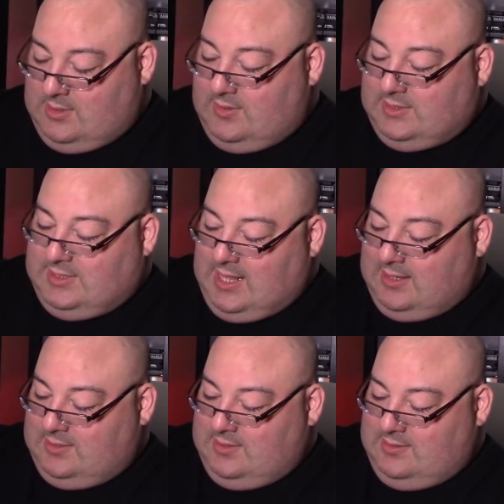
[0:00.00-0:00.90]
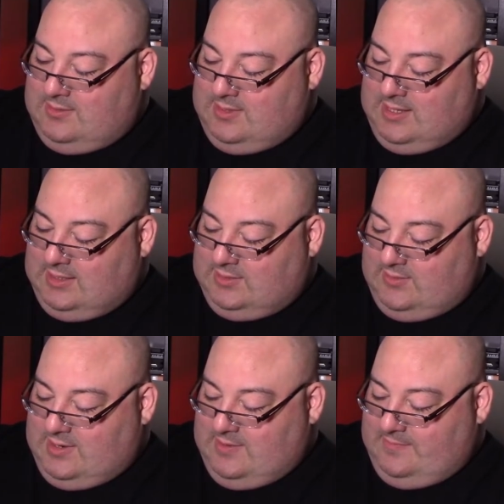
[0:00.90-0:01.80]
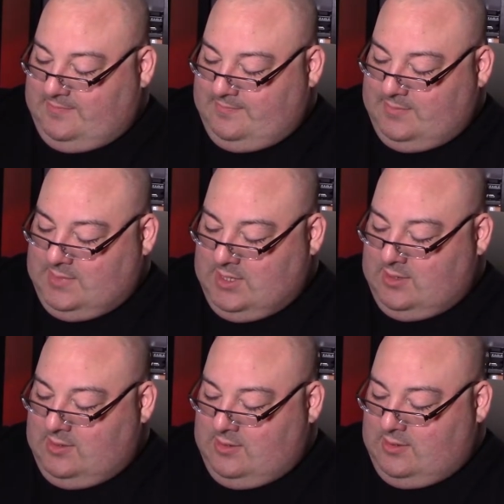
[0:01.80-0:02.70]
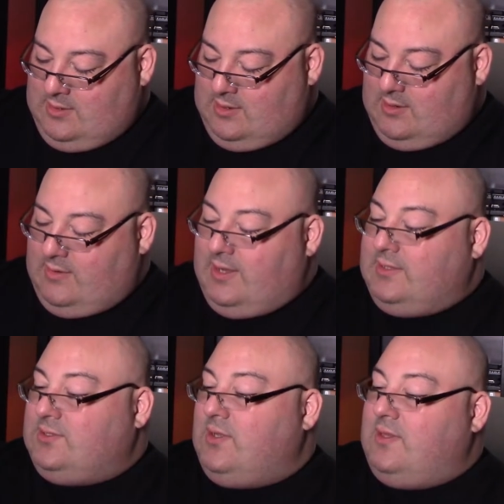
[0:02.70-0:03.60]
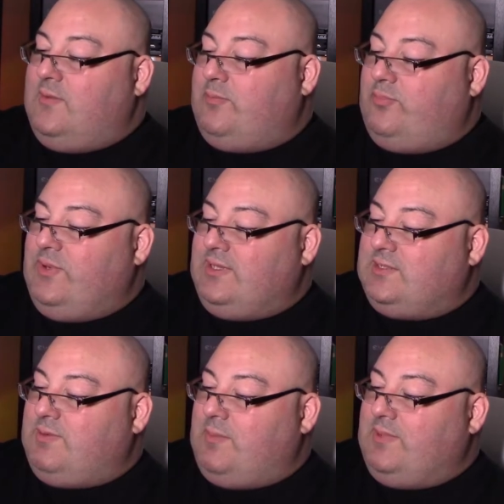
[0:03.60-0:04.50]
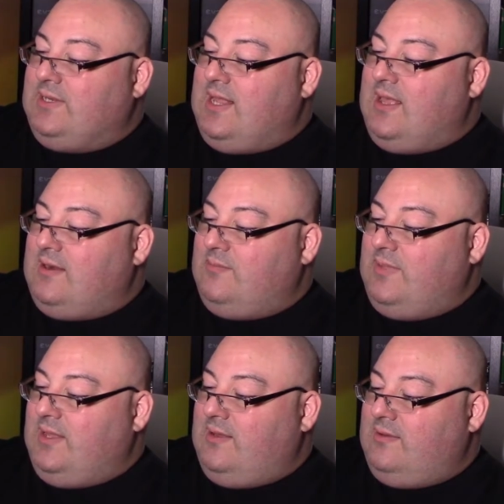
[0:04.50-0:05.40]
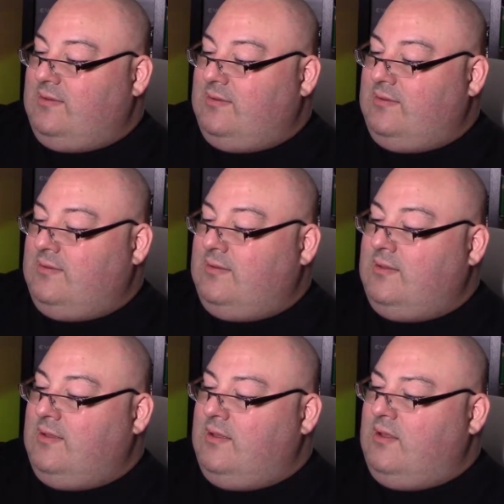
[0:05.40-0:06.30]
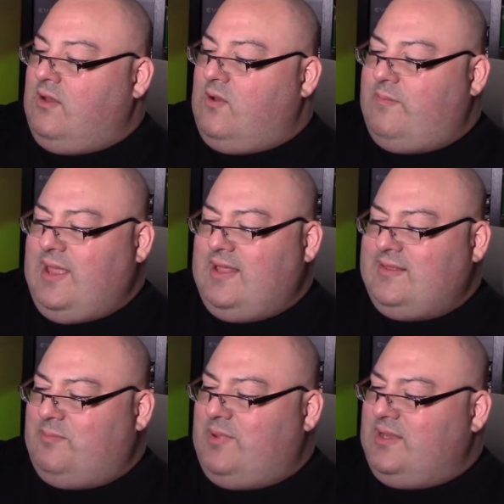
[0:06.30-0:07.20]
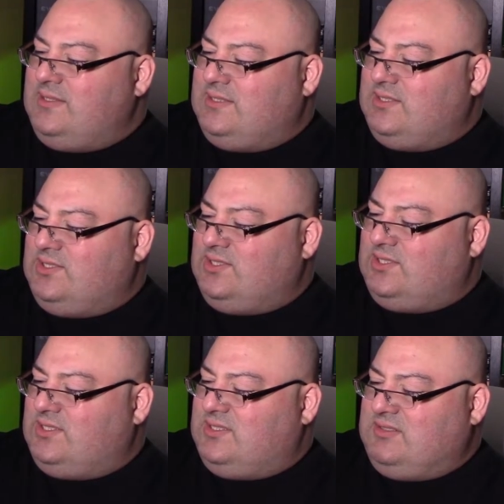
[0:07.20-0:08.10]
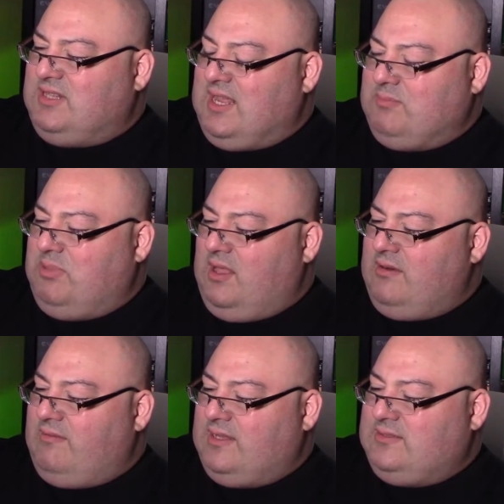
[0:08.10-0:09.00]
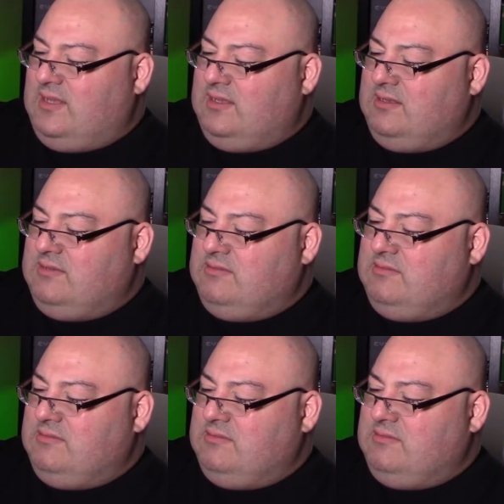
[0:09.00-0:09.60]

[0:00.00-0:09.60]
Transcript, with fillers: Oh, it's locked. That's alright. Alright, so let me bring this puppy down a bit. Oh man, the buttons are just like butter, I tell you.